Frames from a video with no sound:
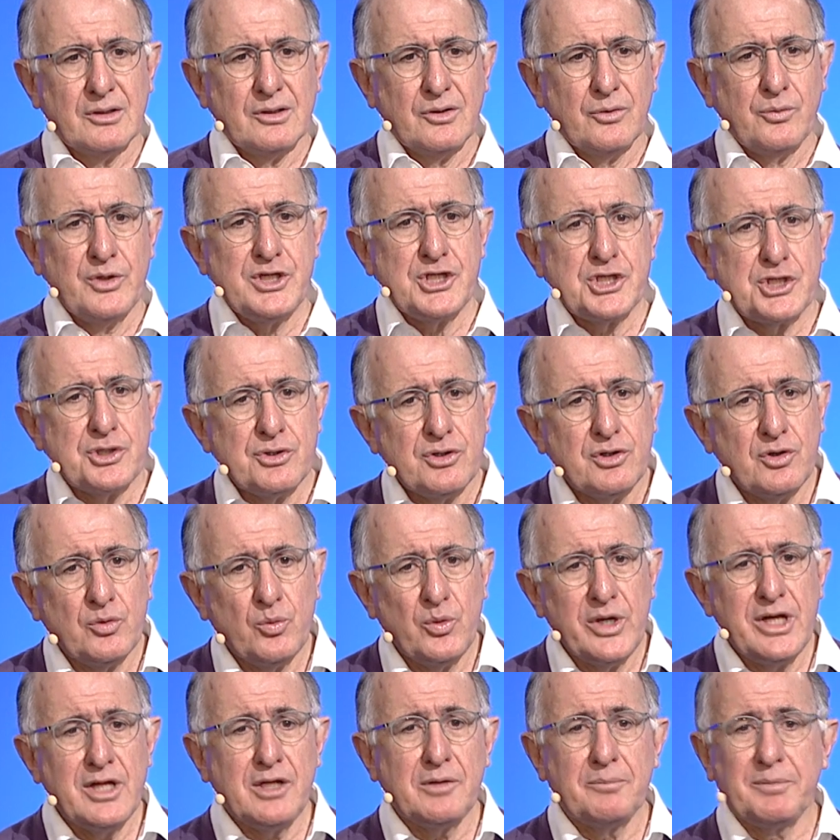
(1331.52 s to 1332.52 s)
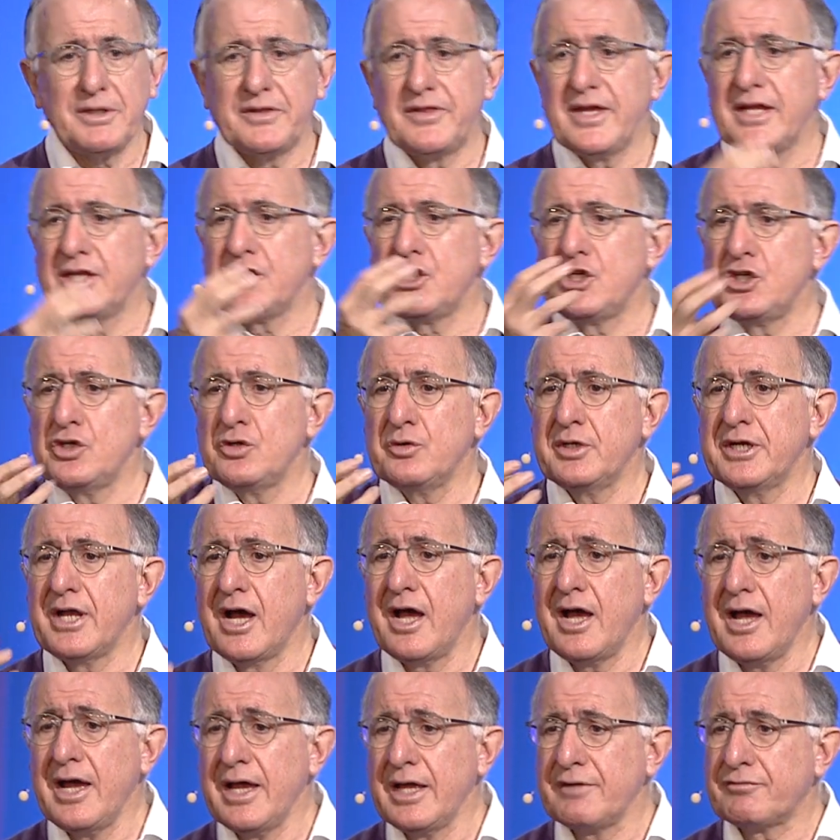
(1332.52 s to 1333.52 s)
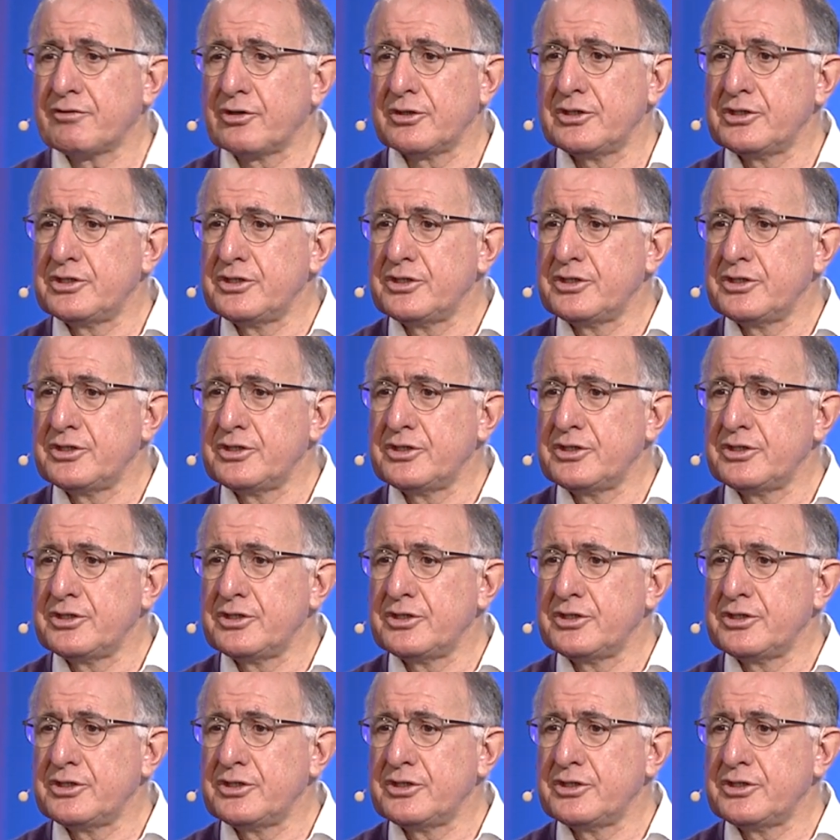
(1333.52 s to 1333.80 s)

We sure will, but then you and I have got to